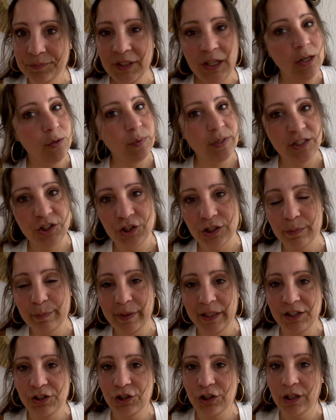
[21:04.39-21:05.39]
The other one is just
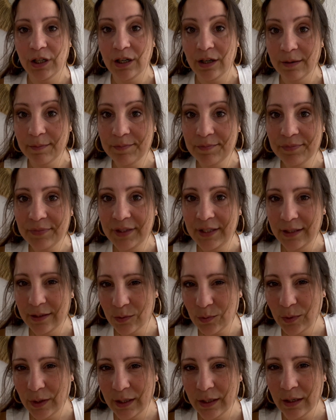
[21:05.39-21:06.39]
plain sugar. This
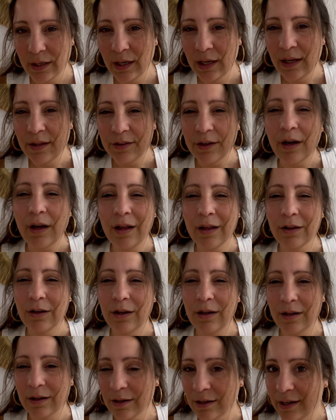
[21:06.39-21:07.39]
one, the
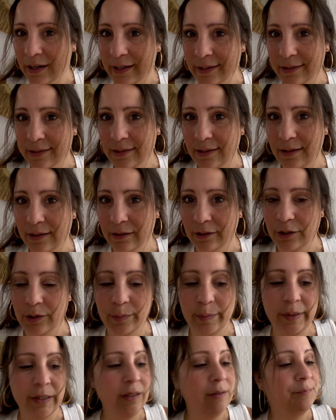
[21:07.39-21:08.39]
alcohol cuts it a little
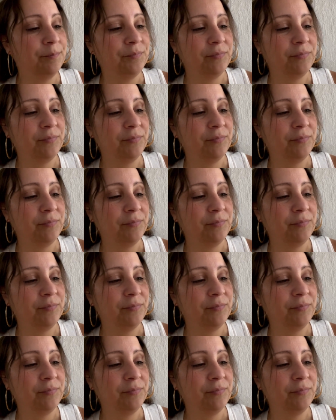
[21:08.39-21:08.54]
bit.